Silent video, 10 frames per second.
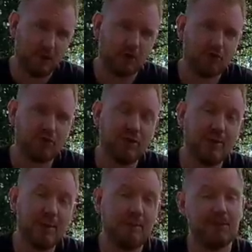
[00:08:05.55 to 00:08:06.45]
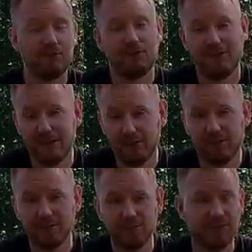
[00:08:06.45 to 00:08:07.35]
blocked. But on the second
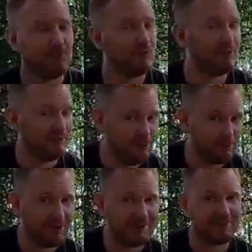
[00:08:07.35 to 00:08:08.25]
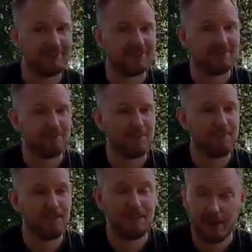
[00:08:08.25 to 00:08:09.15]
flight we did with Lufthansa,
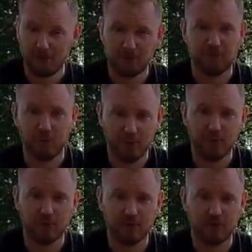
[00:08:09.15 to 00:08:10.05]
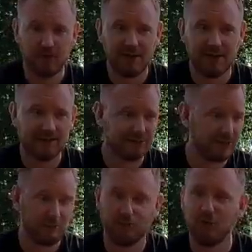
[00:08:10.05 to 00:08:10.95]
that was fully booked,
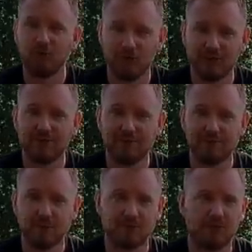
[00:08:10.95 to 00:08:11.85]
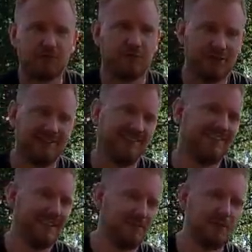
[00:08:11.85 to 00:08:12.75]
so there was no seat blocked off. So it
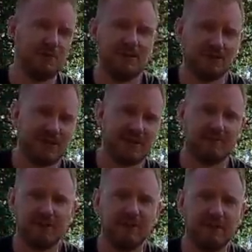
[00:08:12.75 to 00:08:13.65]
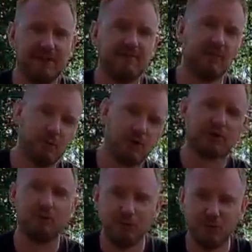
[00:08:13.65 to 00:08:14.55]
seems to be on a kind of, if it
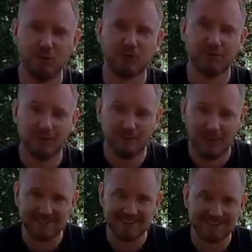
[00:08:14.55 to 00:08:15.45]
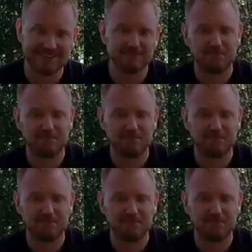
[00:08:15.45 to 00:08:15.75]
works, we do it basis.